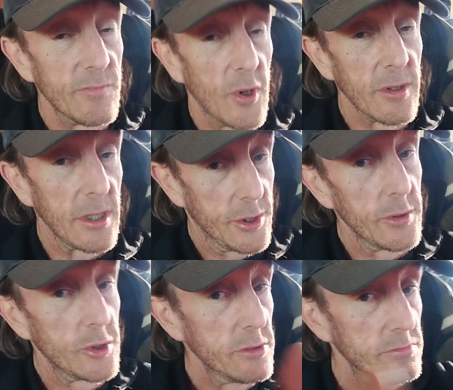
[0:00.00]
Paul?
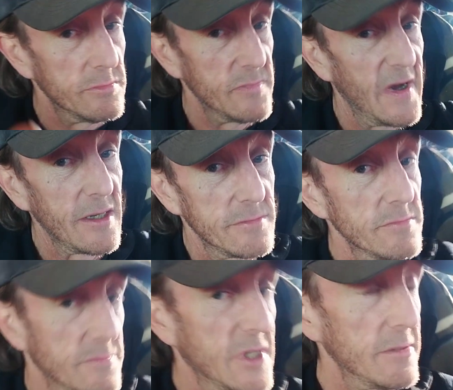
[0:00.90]
Doing good? Fucking,
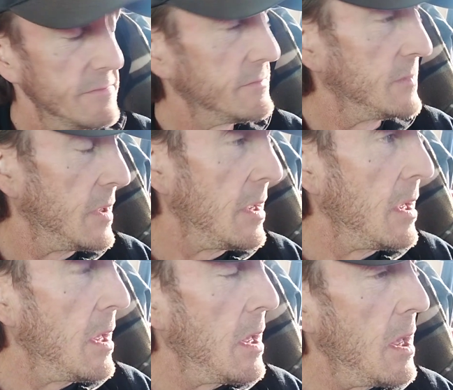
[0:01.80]

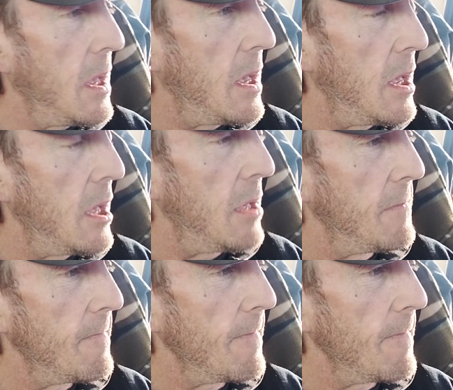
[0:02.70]
yeah.